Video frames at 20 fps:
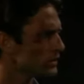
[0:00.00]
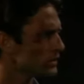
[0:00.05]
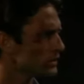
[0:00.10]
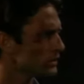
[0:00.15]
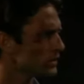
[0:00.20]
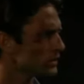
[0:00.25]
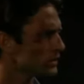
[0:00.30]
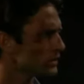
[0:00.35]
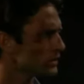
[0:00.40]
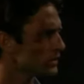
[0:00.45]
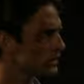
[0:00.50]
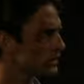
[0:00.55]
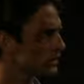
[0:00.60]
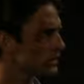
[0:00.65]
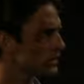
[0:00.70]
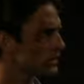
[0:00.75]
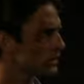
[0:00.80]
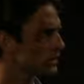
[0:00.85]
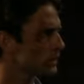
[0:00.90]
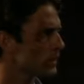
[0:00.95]

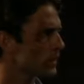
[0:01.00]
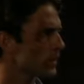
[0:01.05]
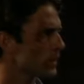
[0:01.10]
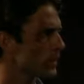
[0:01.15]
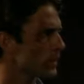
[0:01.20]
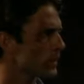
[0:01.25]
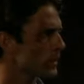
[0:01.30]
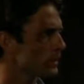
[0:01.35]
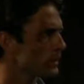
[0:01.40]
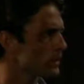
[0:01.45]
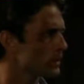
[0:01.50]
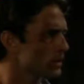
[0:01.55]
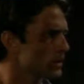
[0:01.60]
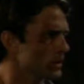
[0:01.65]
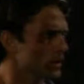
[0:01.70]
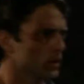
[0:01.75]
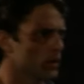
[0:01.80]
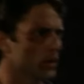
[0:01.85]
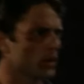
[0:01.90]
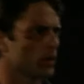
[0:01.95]

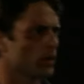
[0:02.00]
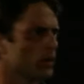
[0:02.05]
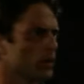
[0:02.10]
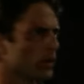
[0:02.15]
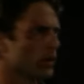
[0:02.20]
(silence)